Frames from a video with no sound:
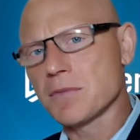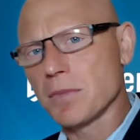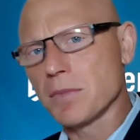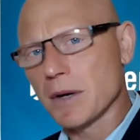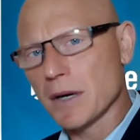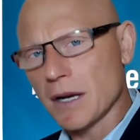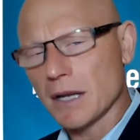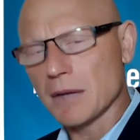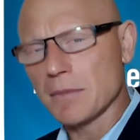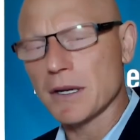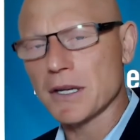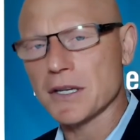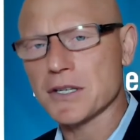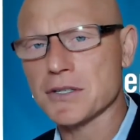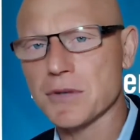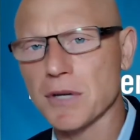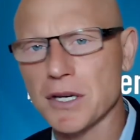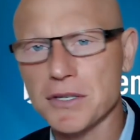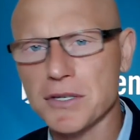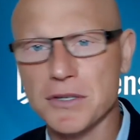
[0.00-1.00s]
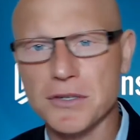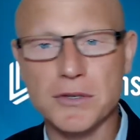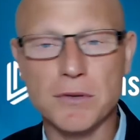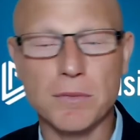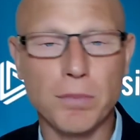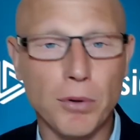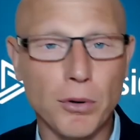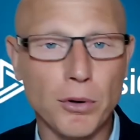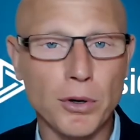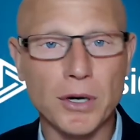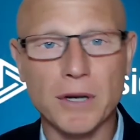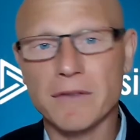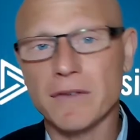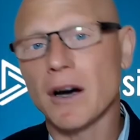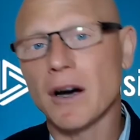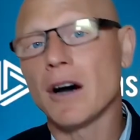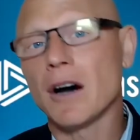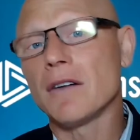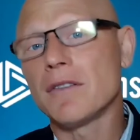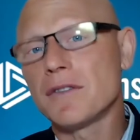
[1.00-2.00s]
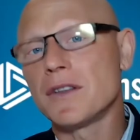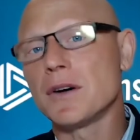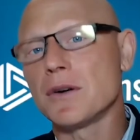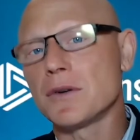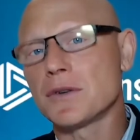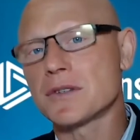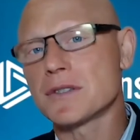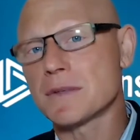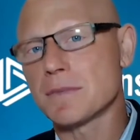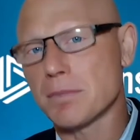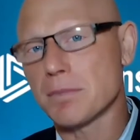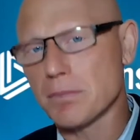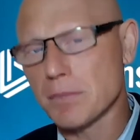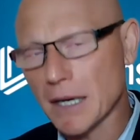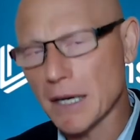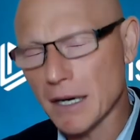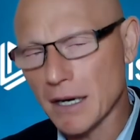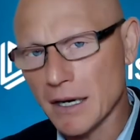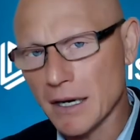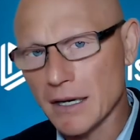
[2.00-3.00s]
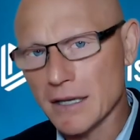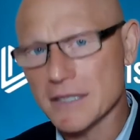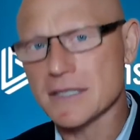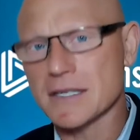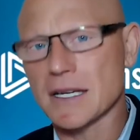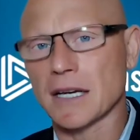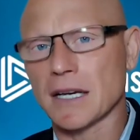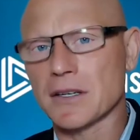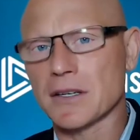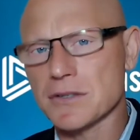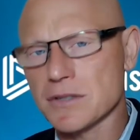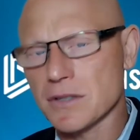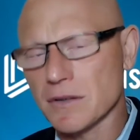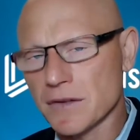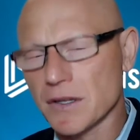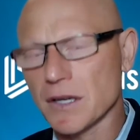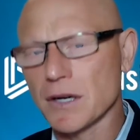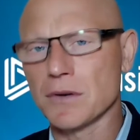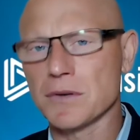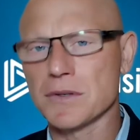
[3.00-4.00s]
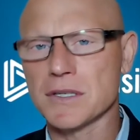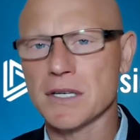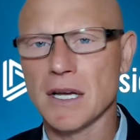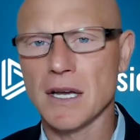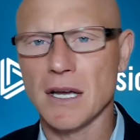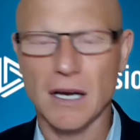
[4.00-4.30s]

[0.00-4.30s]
an administration supportive of those sectors of those